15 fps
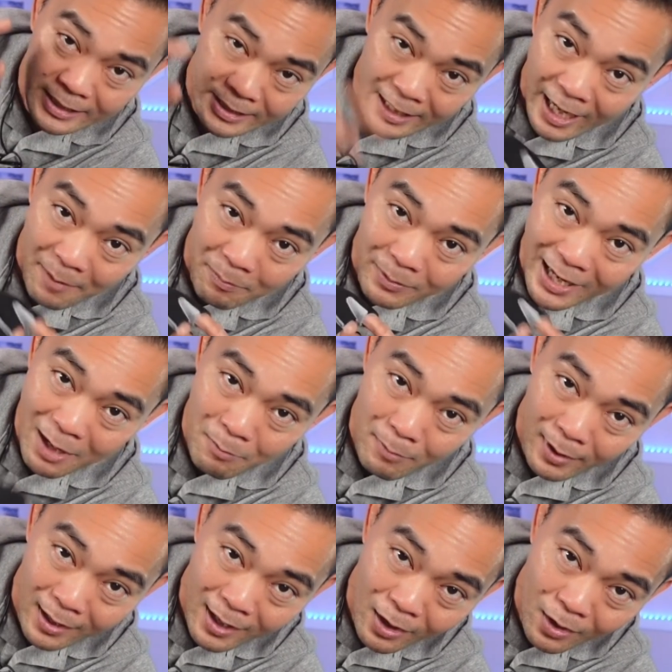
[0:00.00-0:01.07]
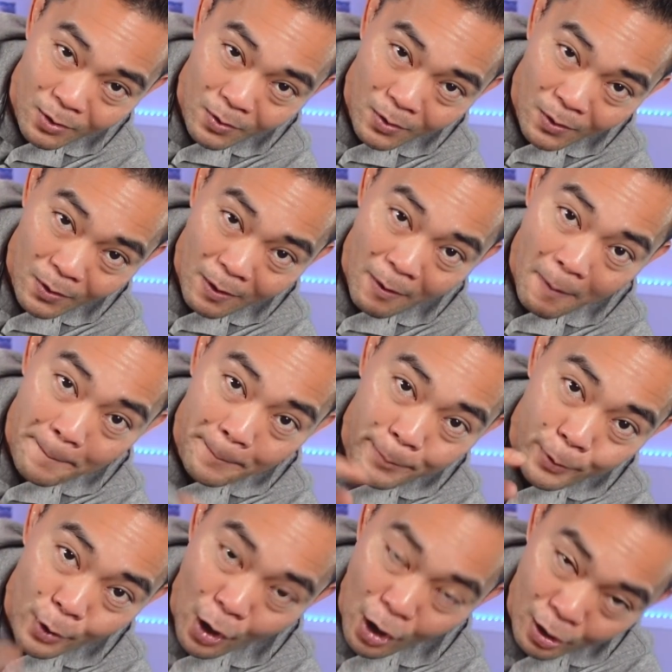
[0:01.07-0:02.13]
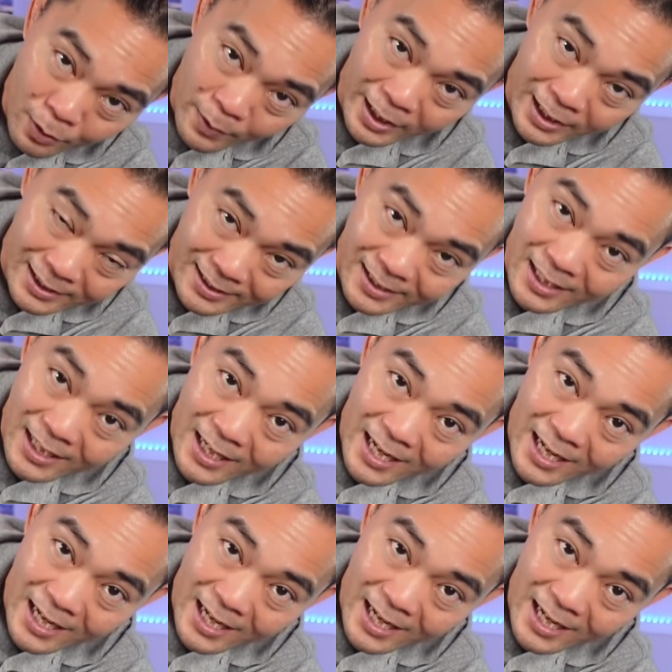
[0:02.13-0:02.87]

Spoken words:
type down below progress.